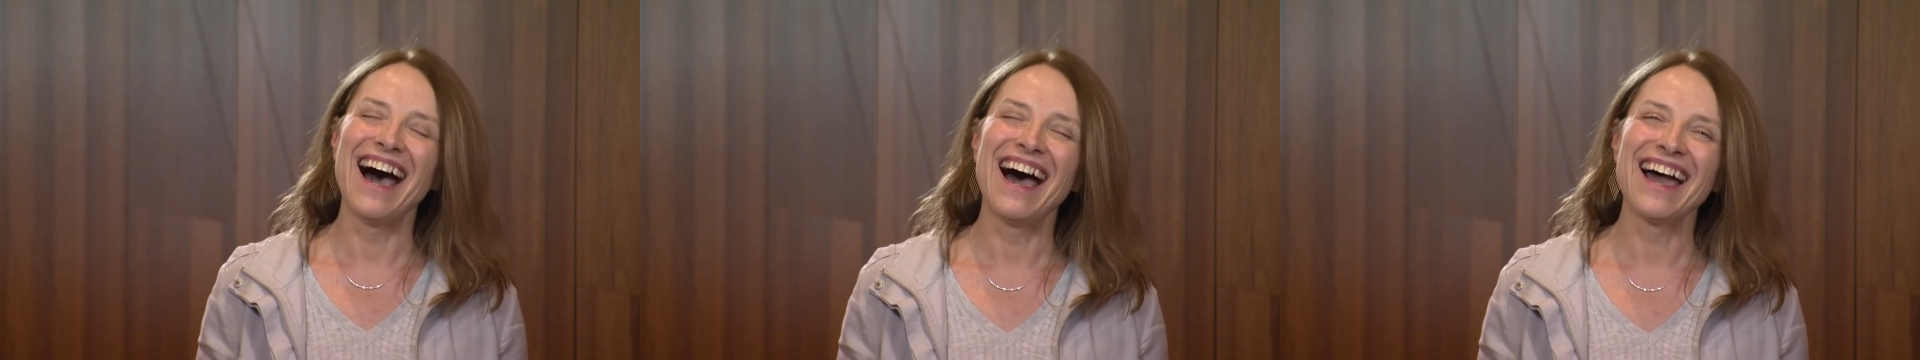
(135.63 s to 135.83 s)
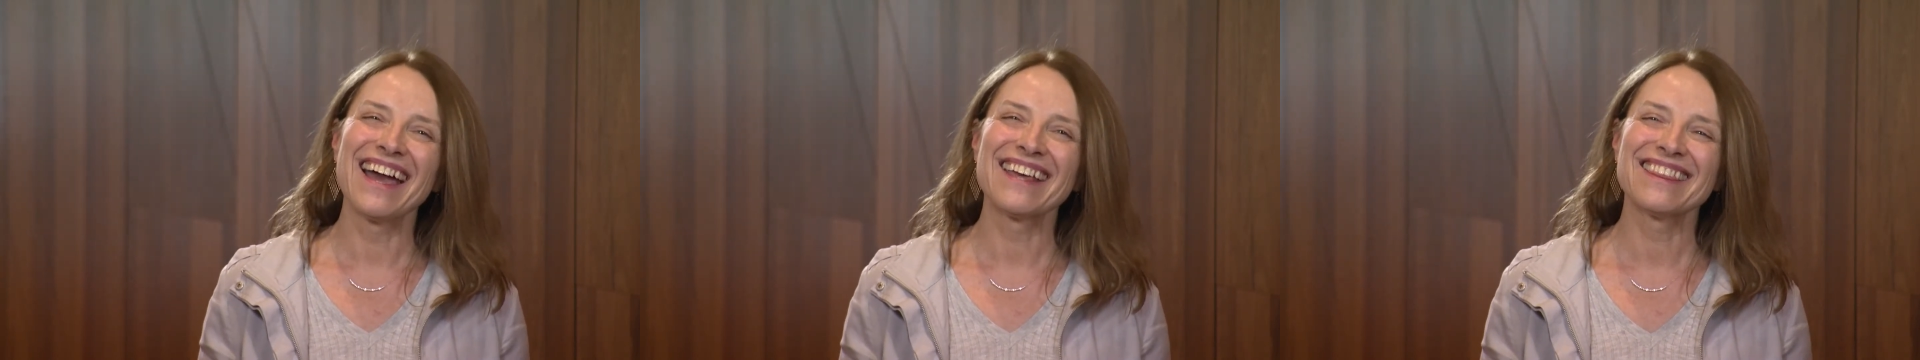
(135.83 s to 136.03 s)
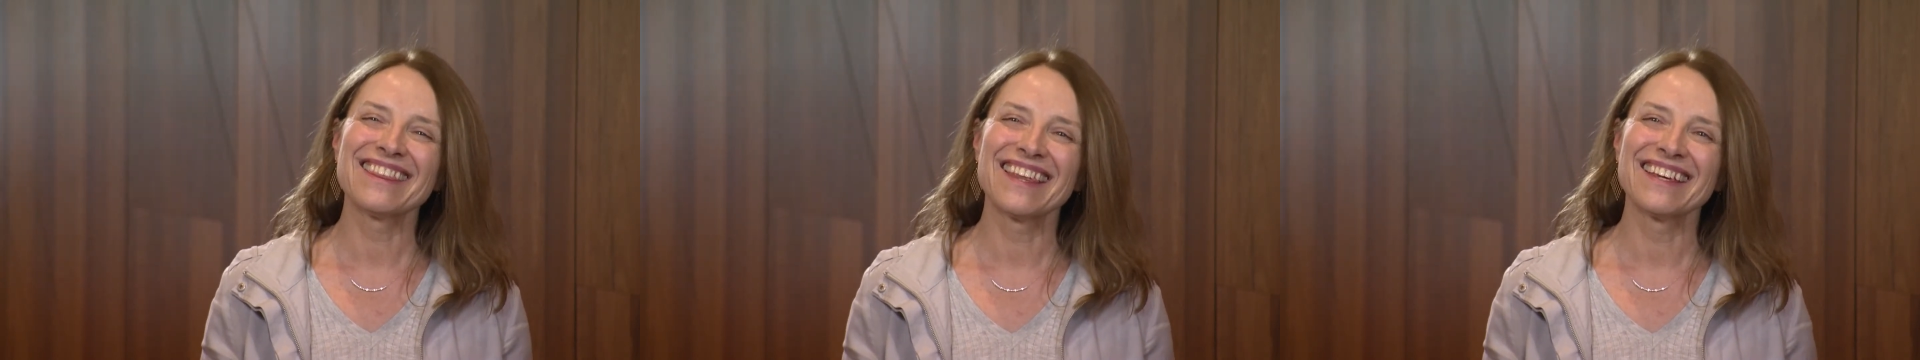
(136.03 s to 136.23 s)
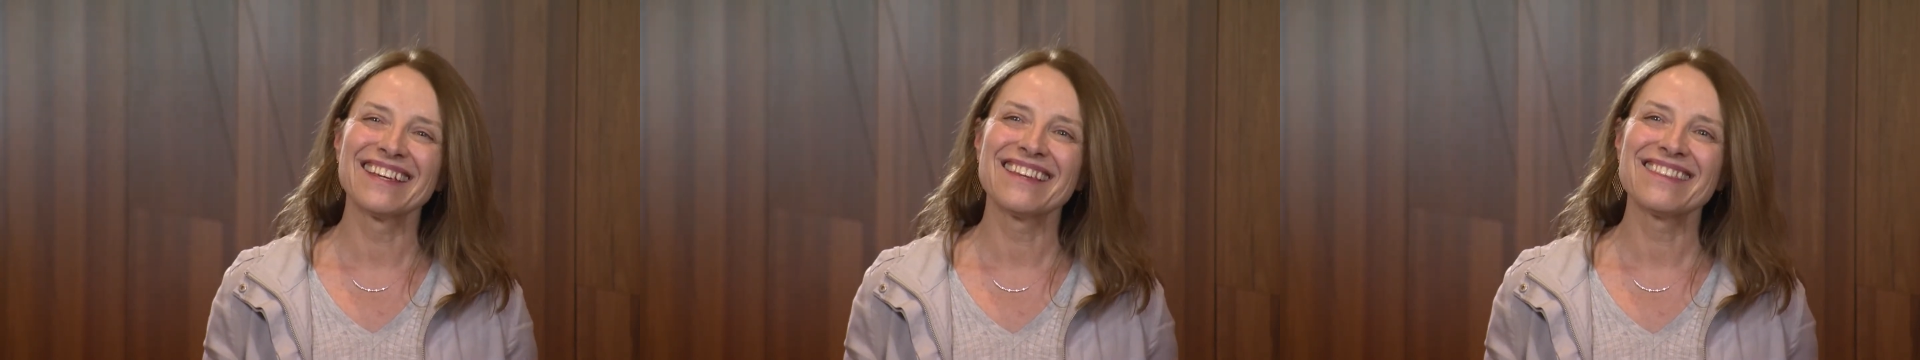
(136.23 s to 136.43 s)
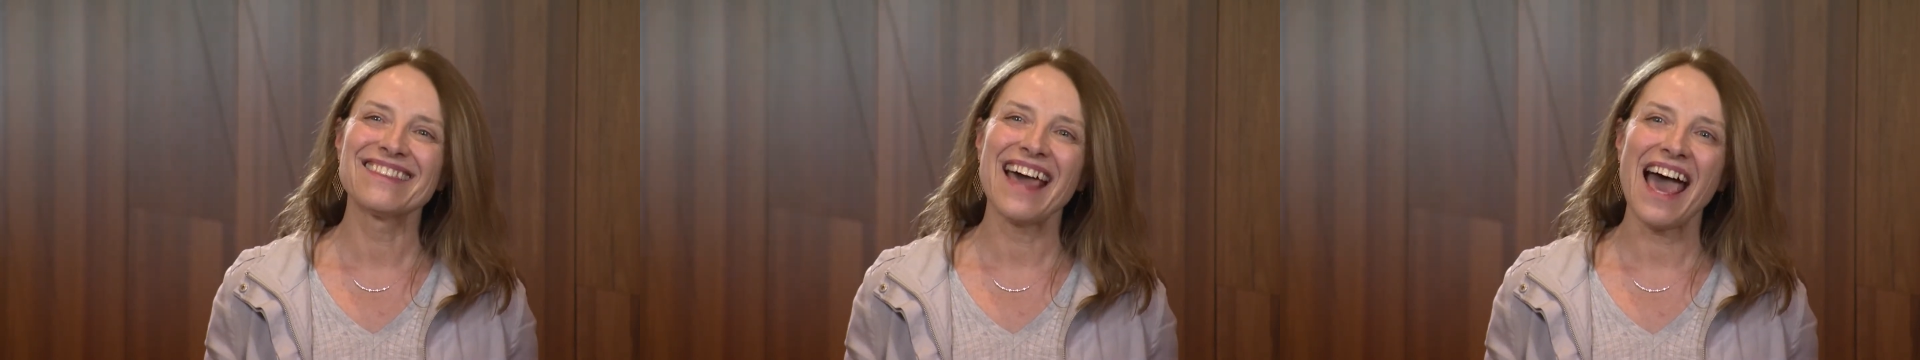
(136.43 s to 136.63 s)
I
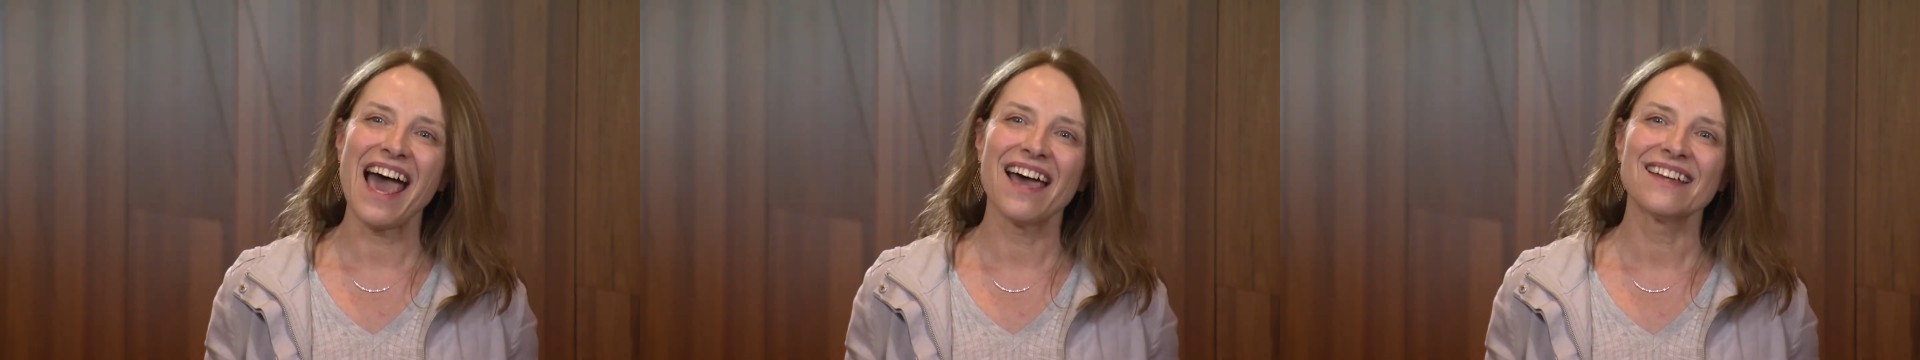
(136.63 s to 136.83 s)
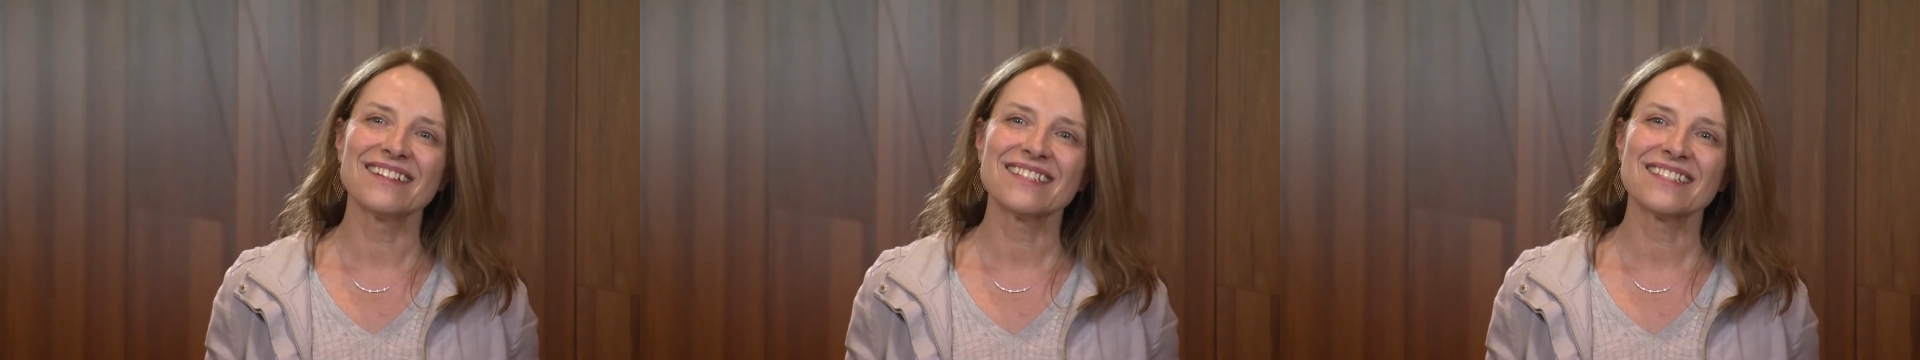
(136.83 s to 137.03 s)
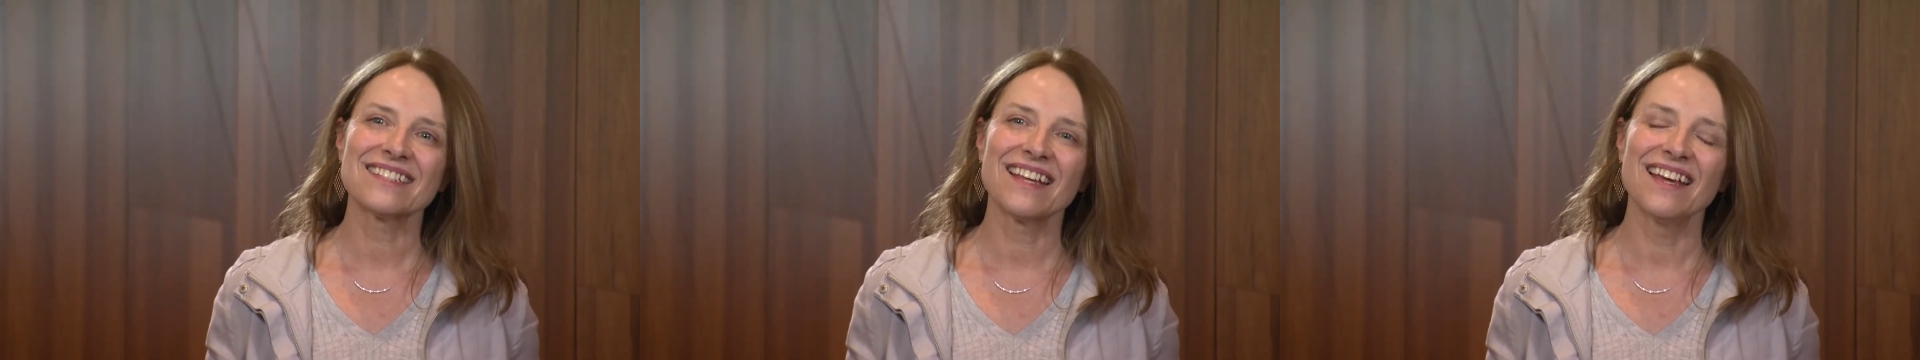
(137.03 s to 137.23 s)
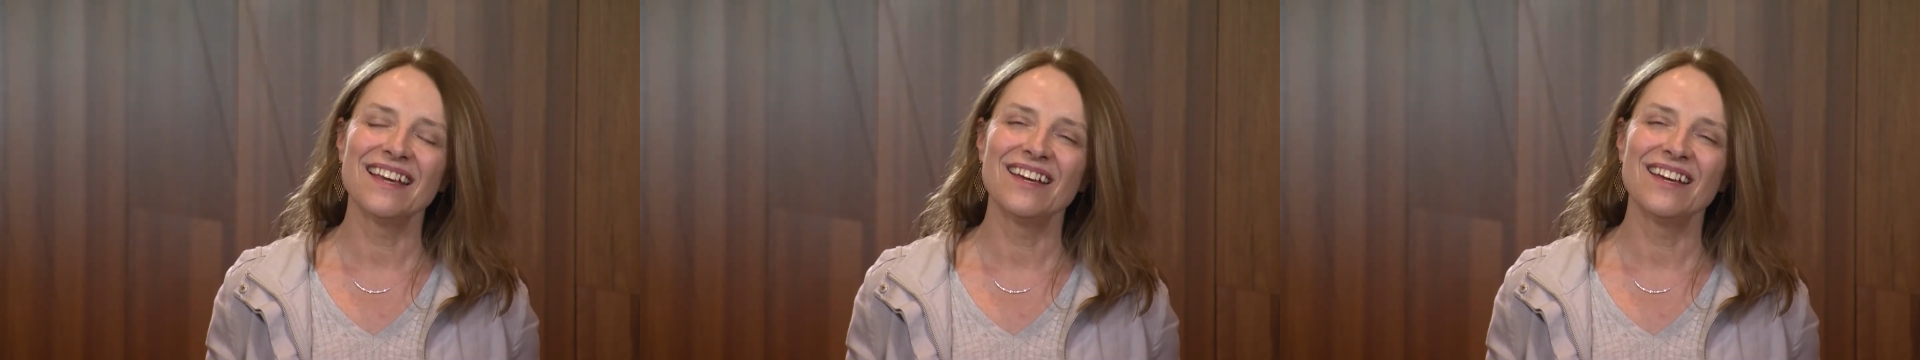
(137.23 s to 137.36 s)
think that